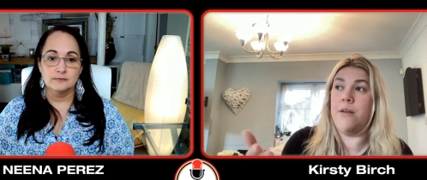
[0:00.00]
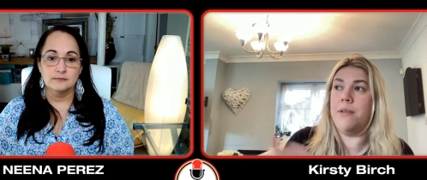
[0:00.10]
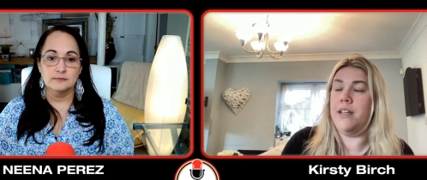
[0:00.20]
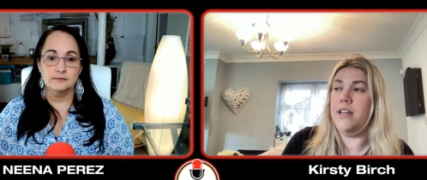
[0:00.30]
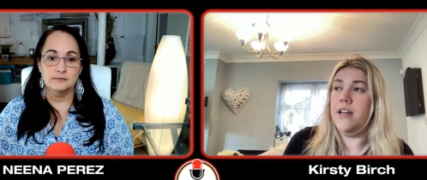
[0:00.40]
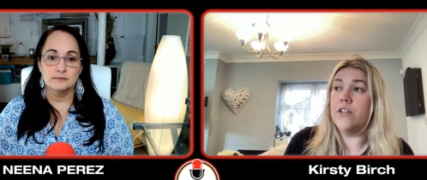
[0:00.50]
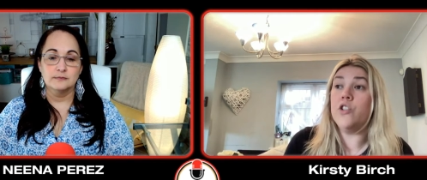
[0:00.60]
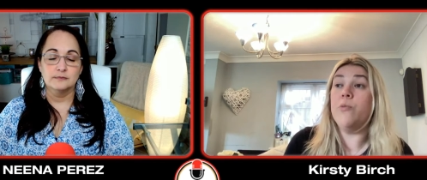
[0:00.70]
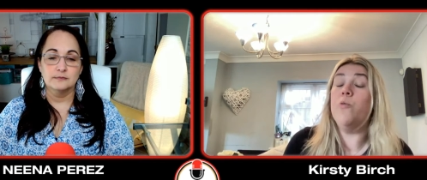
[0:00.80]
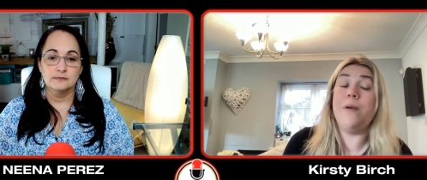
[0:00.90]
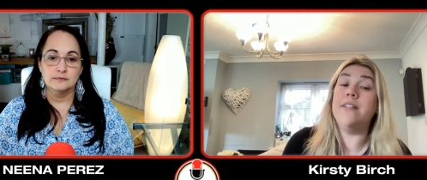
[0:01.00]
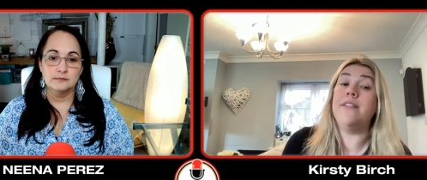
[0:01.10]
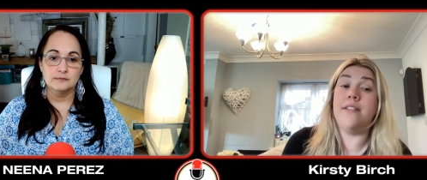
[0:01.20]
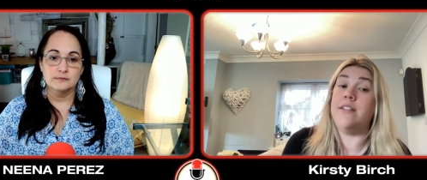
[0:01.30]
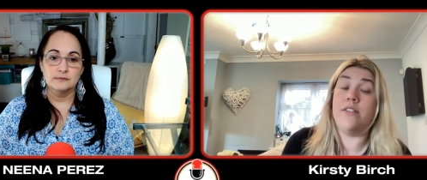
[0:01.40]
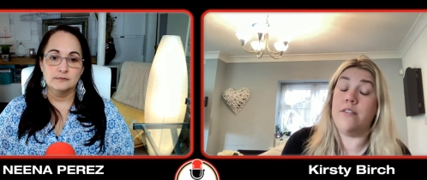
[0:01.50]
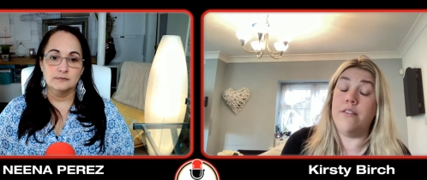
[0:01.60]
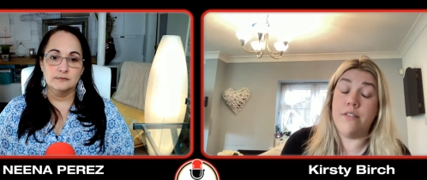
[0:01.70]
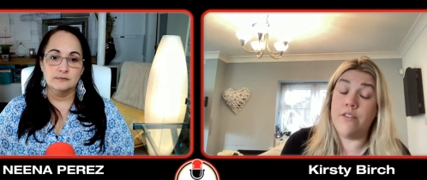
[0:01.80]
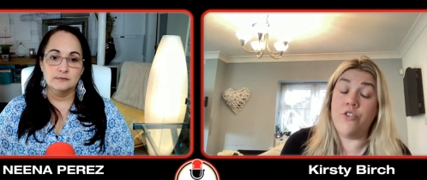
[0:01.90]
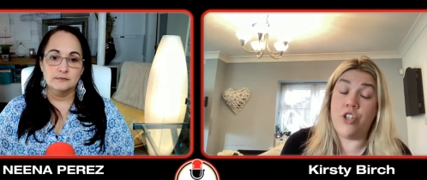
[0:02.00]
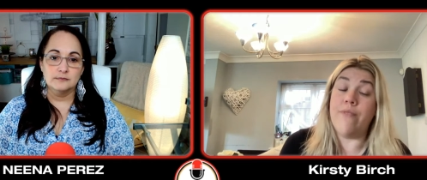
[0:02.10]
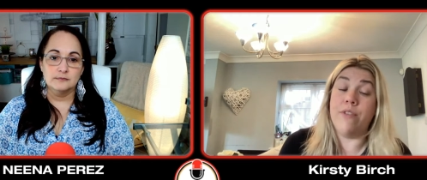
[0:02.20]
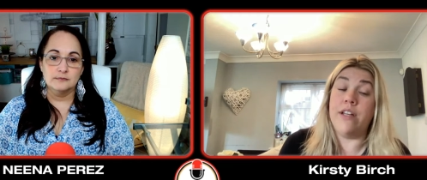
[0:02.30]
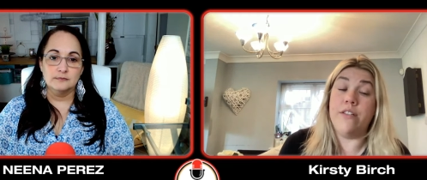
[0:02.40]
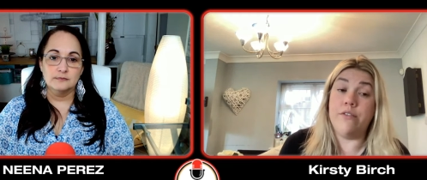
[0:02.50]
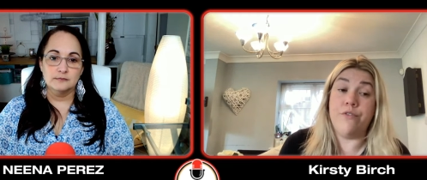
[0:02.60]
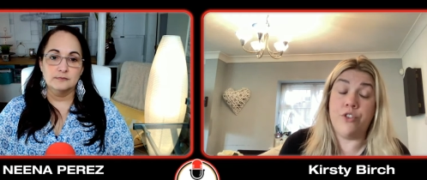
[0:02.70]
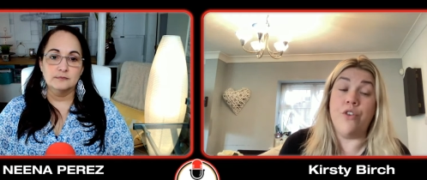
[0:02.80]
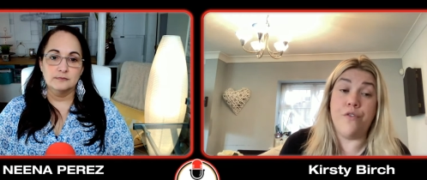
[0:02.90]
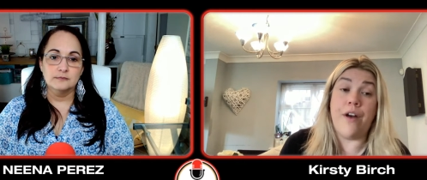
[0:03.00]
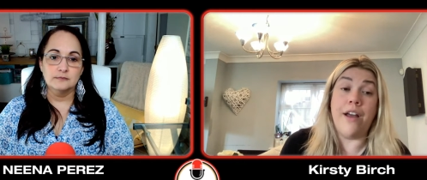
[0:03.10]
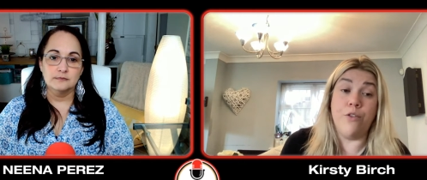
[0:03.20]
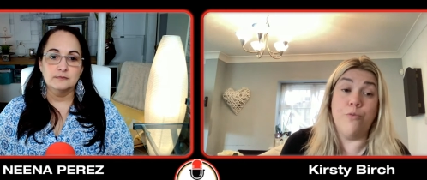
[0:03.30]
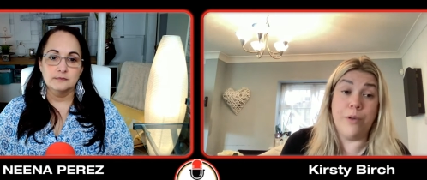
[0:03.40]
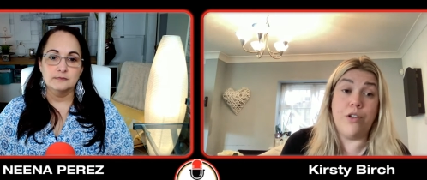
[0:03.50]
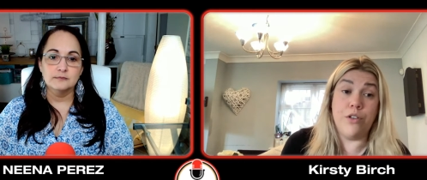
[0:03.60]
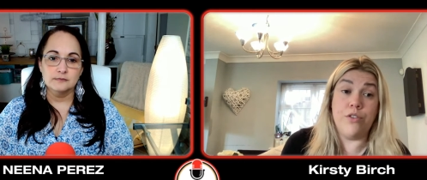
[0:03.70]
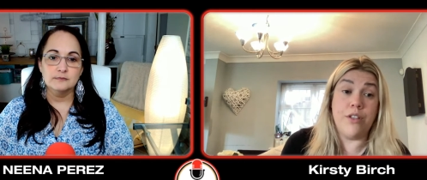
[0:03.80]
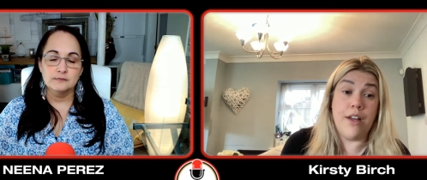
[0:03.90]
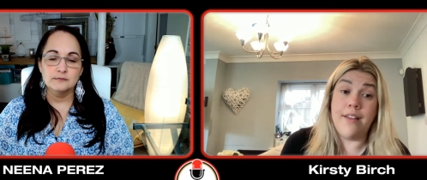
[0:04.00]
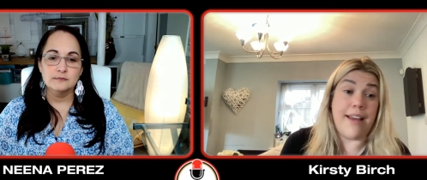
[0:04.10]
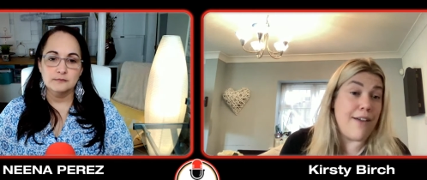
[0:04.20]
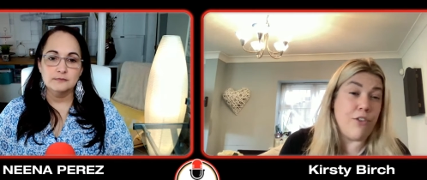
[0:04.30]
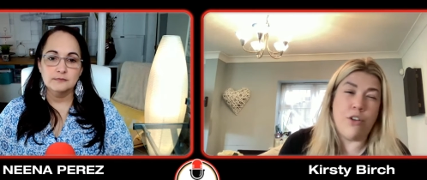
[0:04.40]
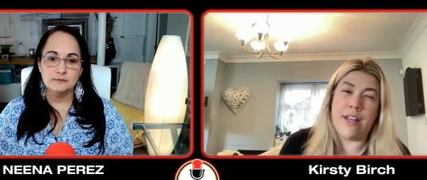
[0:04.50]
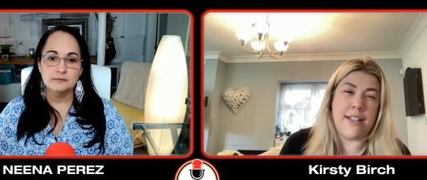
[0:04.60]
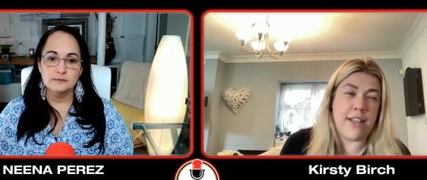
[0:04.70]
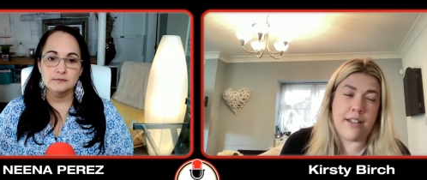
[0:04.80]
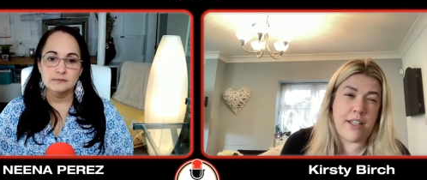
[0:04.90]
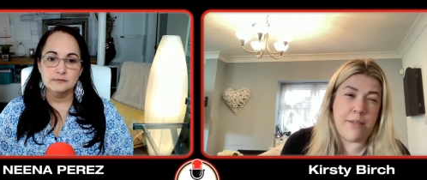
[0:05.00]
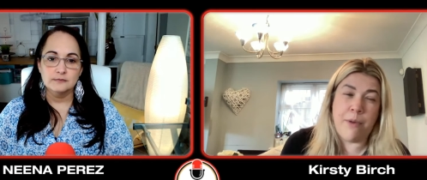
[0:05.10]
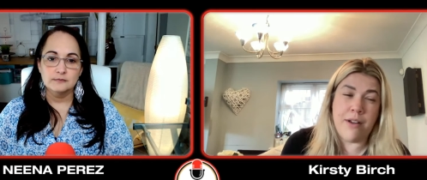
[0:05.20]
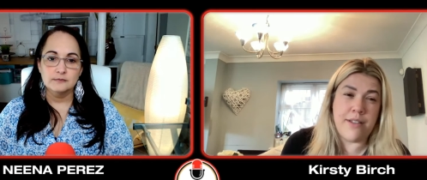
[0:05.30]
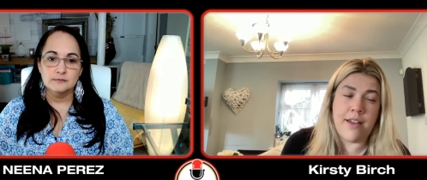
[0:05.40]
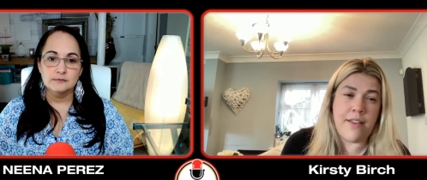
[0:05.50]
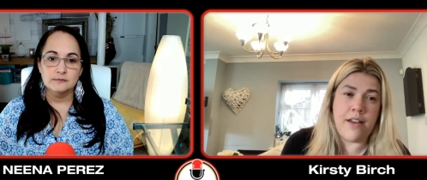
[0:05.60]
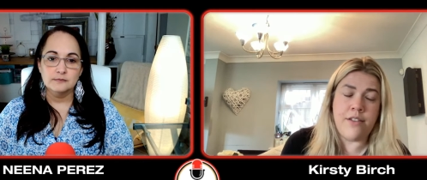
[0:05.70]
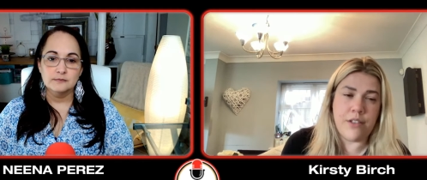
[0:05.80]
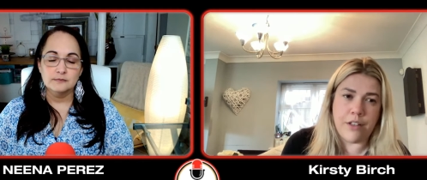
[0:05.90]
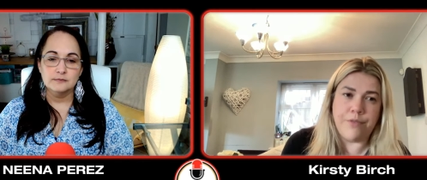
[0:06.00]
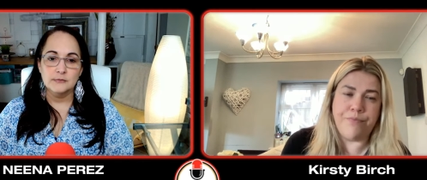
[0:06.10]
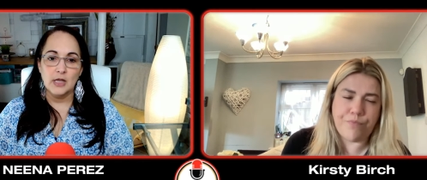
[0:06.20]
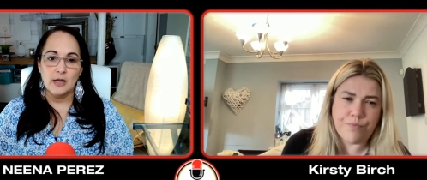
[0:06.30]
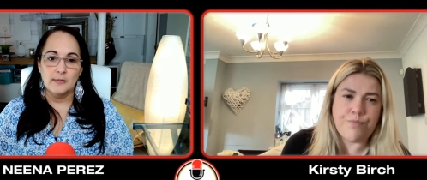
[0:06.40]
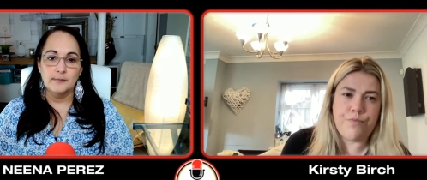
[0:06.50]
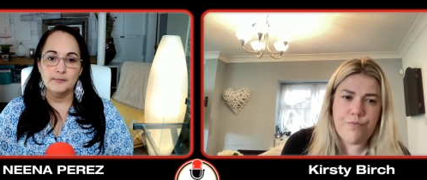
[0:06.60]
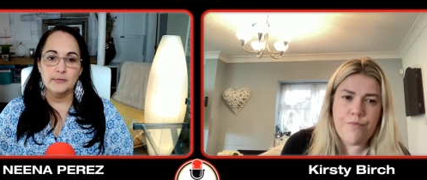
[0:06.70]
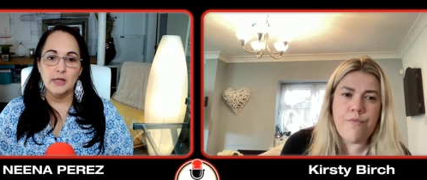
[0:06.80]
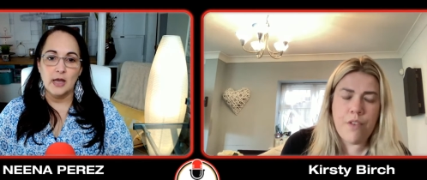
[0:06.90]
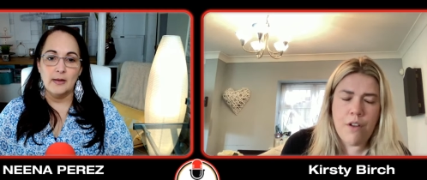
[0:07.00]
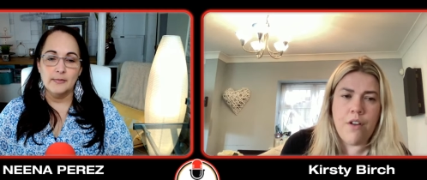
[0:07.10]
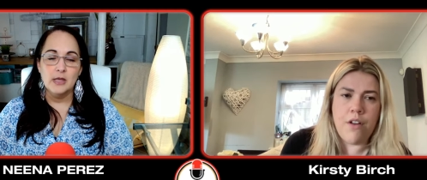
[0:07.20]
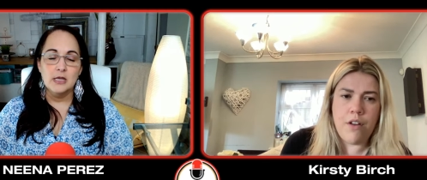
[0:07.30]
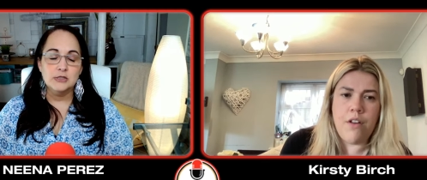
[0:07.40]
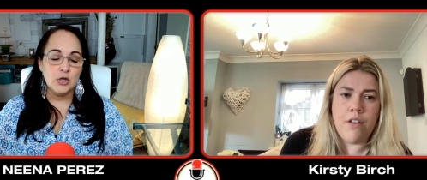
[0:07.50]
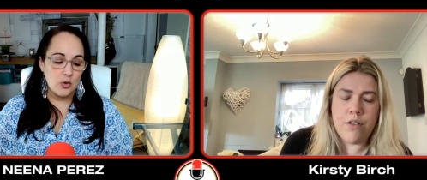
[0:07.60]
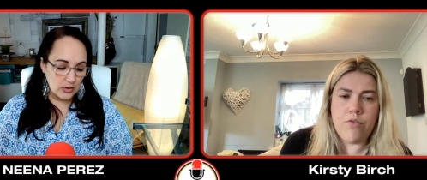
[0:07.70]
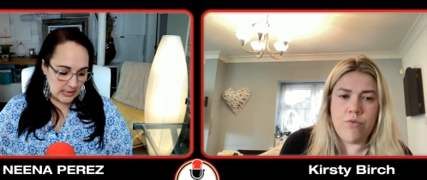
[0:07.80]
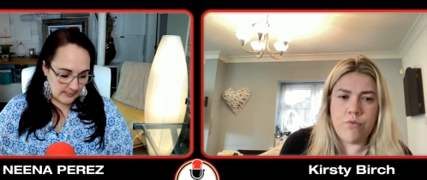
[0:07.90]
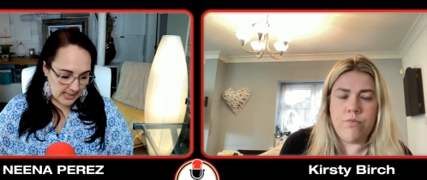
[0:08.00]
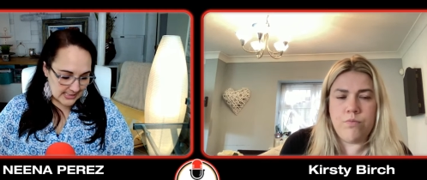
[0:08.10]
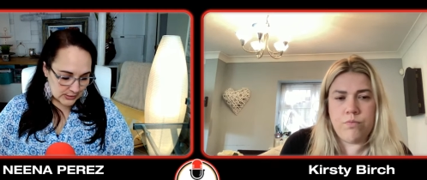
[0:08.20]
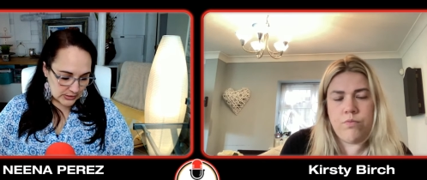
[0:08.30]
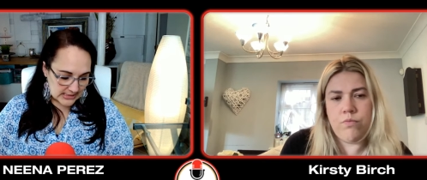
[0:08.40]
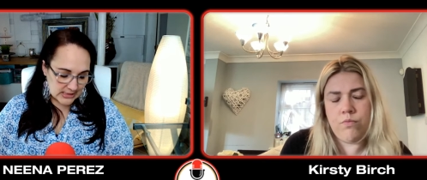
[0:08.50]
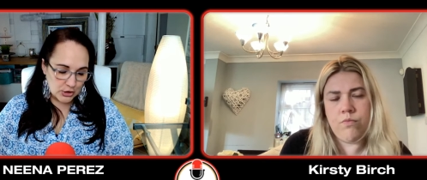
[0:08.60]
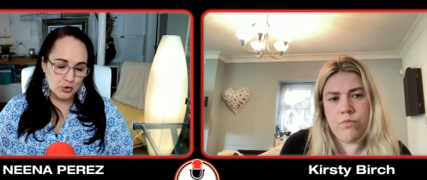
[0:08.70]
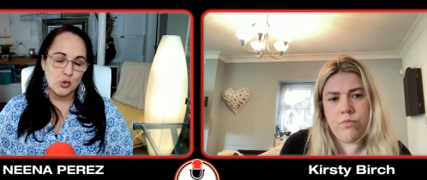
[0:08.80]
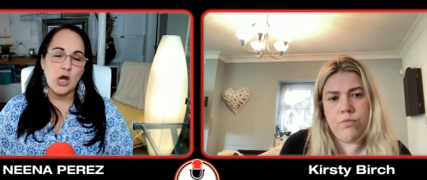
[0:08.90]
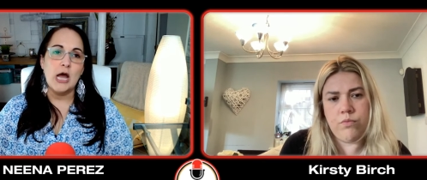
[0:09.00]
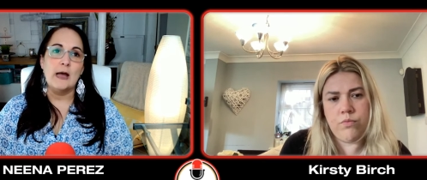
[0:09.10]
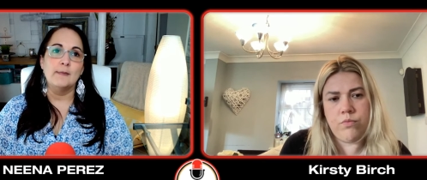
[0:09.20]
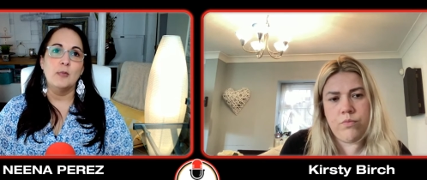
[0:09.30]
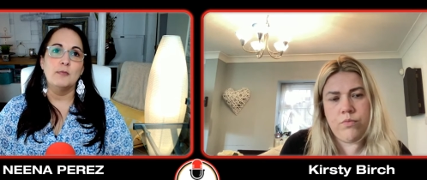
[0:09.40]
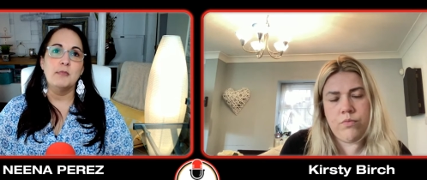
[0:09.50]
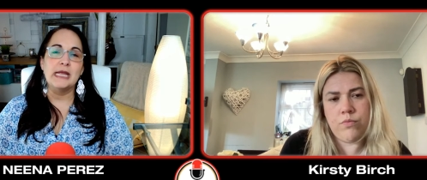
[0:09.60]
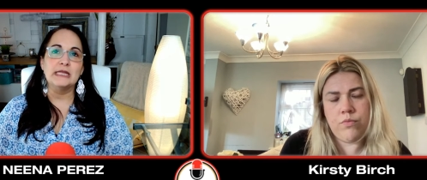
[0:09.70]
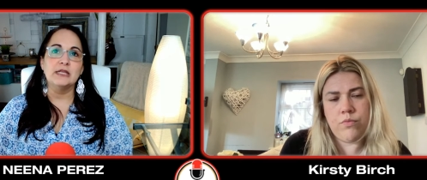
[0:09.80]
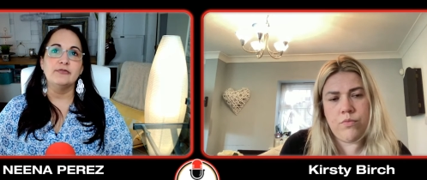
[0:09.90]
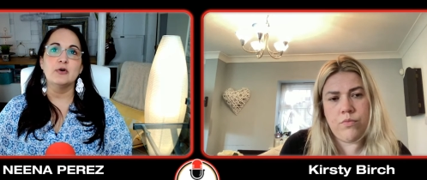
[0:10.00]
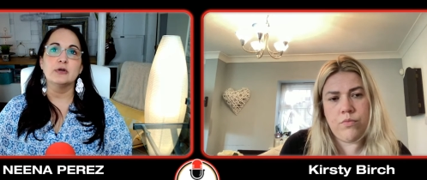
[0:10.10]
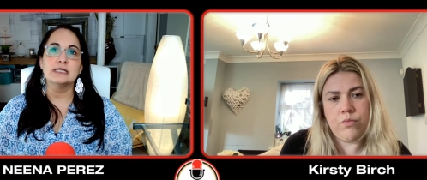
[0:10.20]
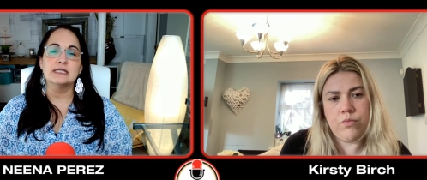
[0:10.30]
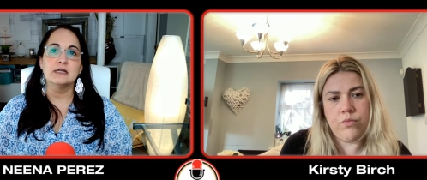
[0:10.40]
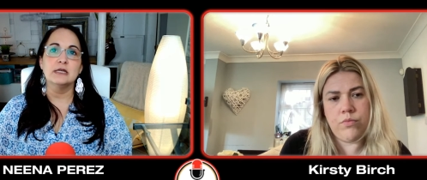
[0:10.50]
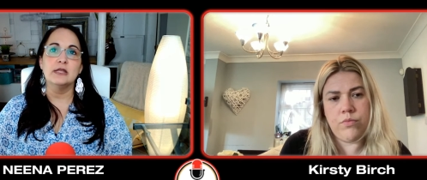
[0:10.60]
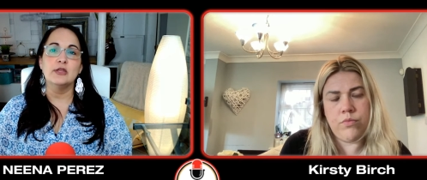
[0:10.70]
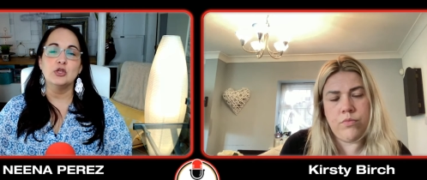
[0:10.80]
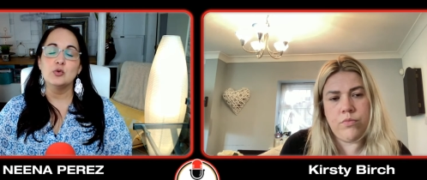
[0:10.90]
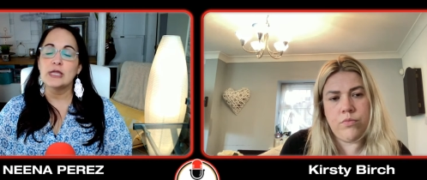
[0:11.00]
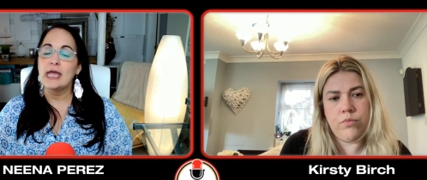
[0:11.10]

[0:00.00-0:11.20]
Speaker 1: many small businesses generally do fail because they haven't got that success mindset
Speaker 2: there. So yeah. Yeah. So let me ask you this. Are you um mainly focused uh, in the UK